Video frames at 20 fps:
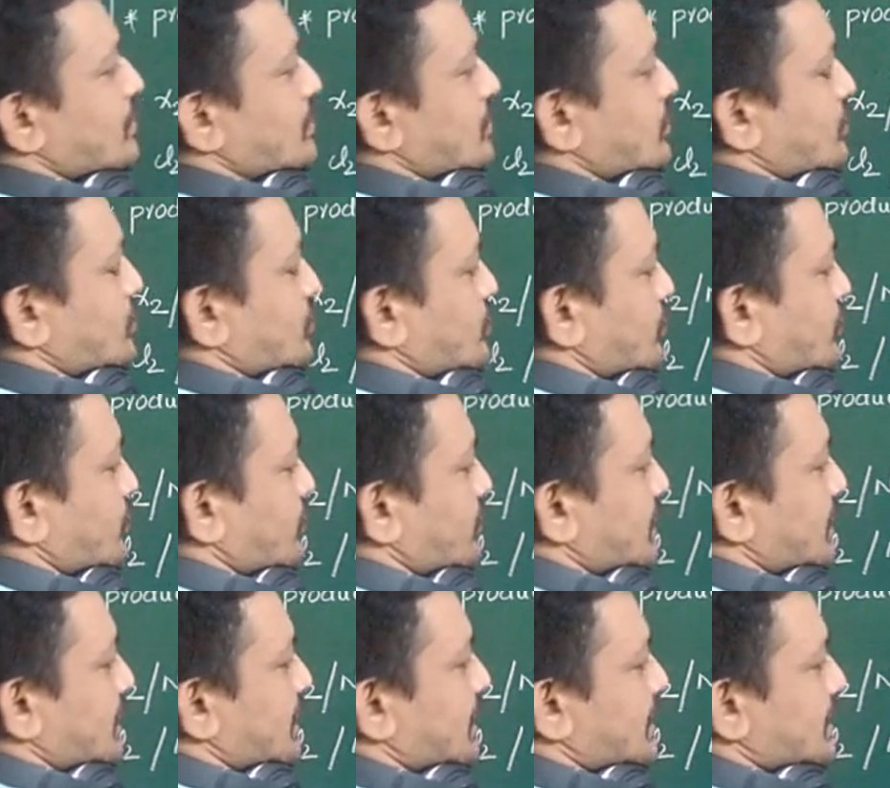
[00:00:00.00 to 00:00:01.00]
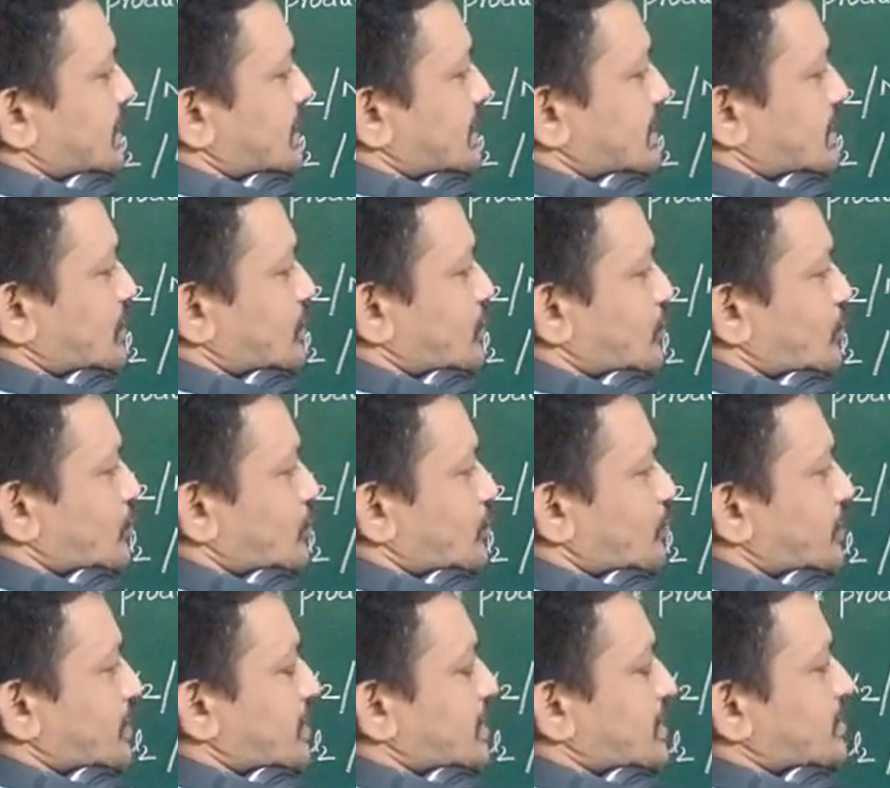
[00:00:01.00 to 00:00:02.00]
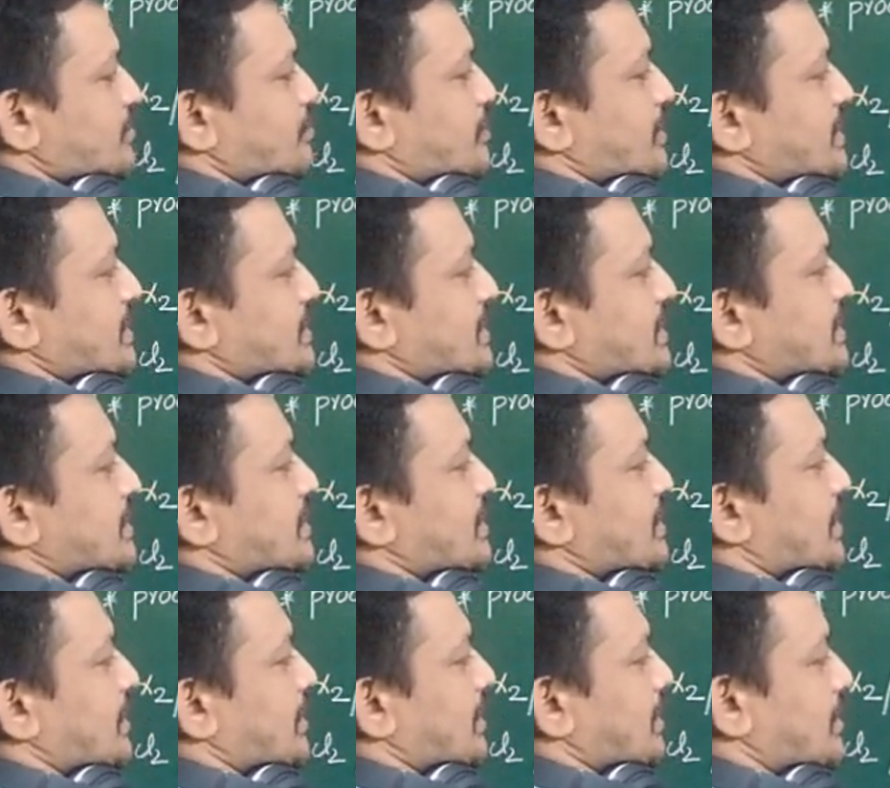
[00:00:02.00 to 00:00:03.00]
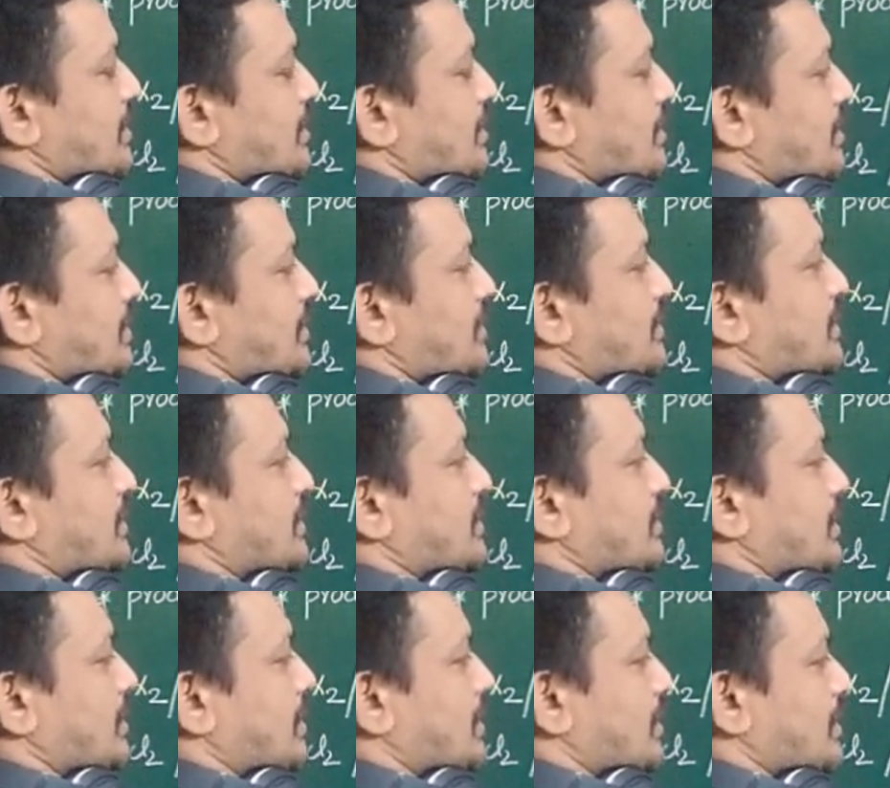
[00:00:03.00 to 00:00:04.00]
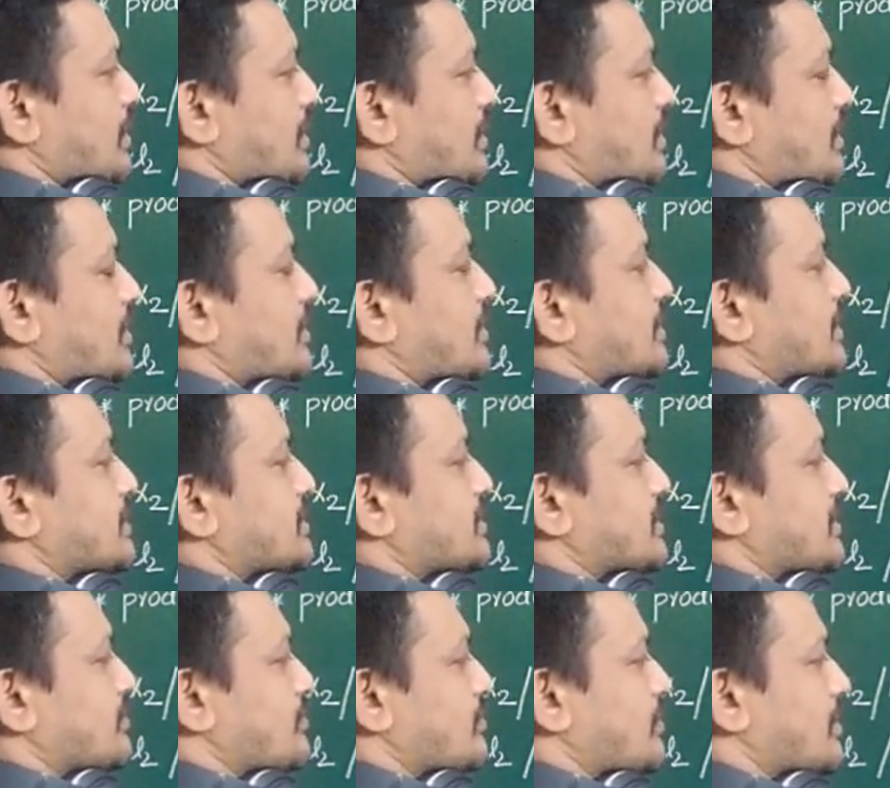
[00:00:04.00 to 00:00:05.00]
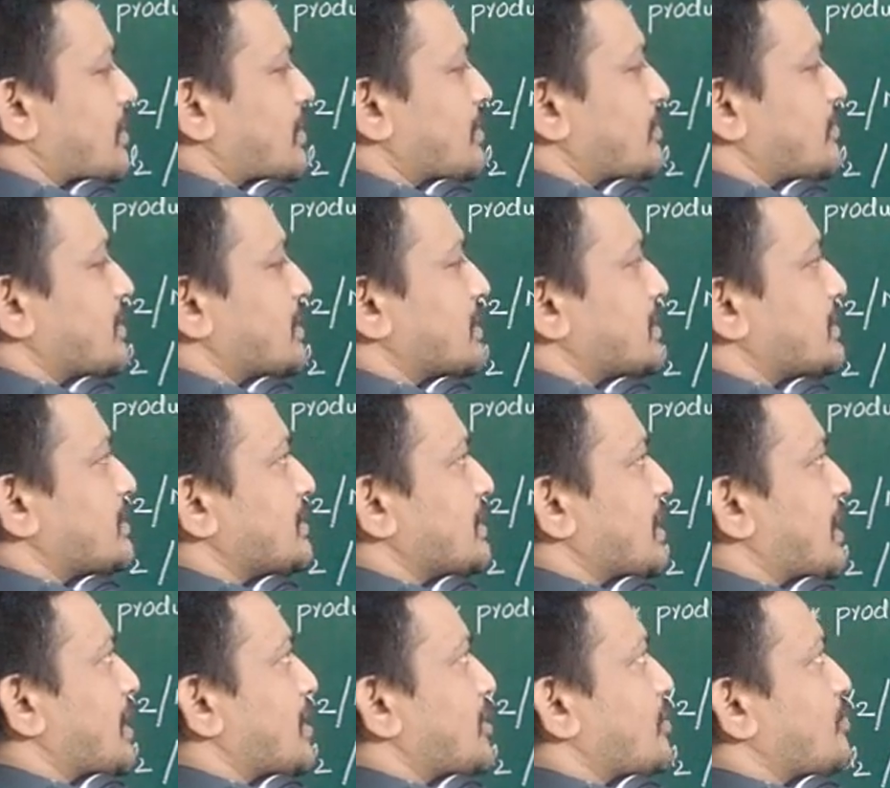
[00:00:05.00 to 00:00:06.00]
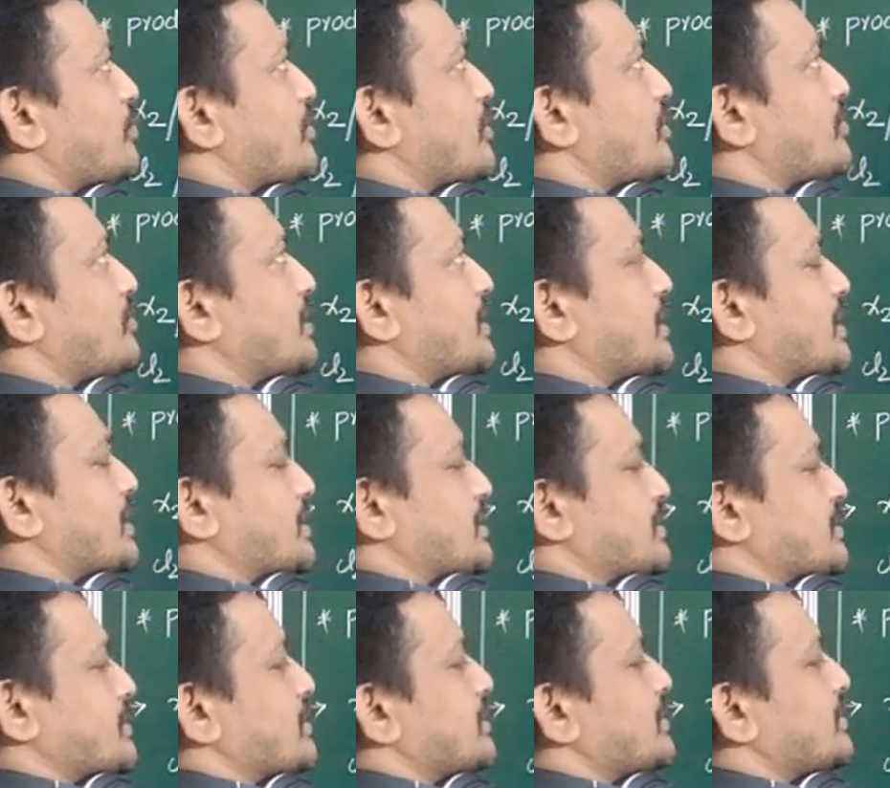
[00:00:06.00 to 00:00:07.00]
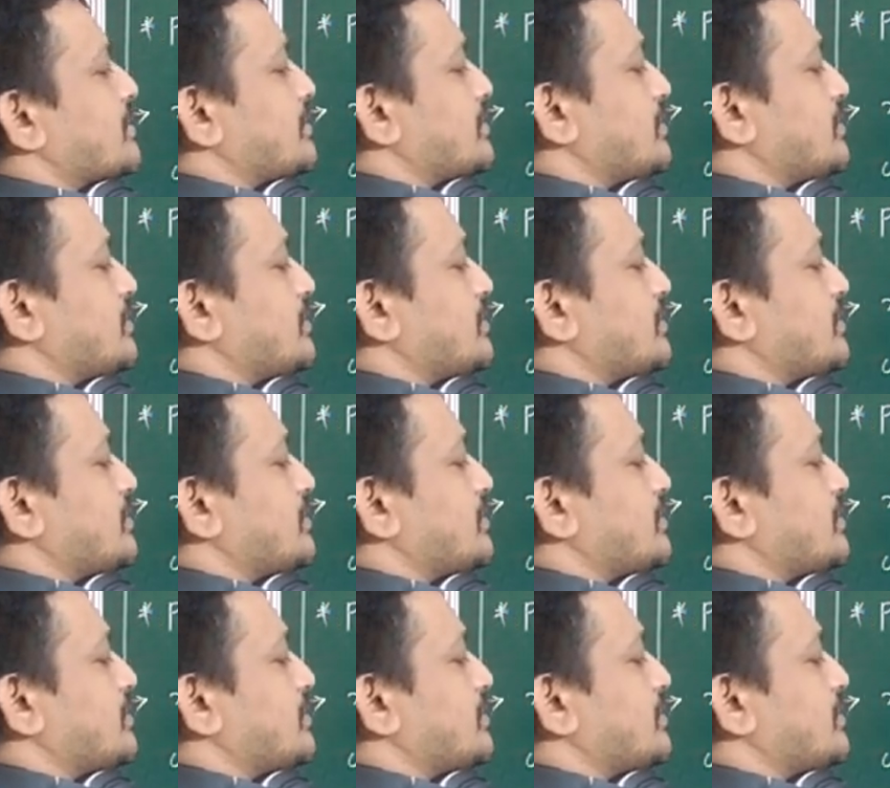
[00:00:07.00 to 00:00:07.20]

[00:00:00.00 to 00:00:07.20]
So where this group is present in alcohol, that alcohol is involved in haloform reaction.